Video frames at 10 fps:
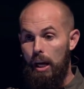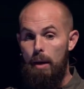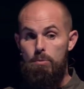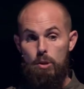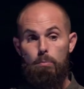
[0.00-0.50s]

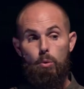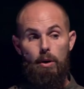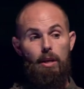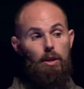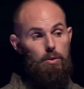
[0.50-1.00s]
I'm
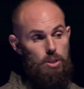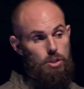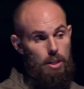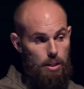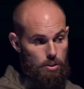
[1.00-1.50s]
supporting a
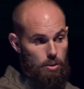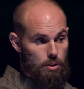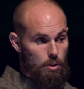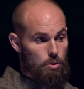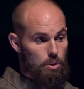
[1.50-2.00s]
Christian
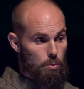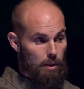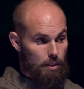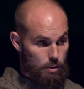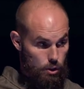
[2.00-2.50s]
institution
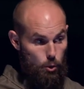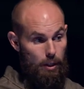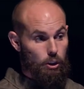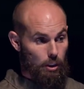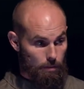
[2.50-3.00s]
with his
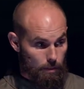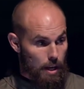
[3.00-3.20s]
tuition.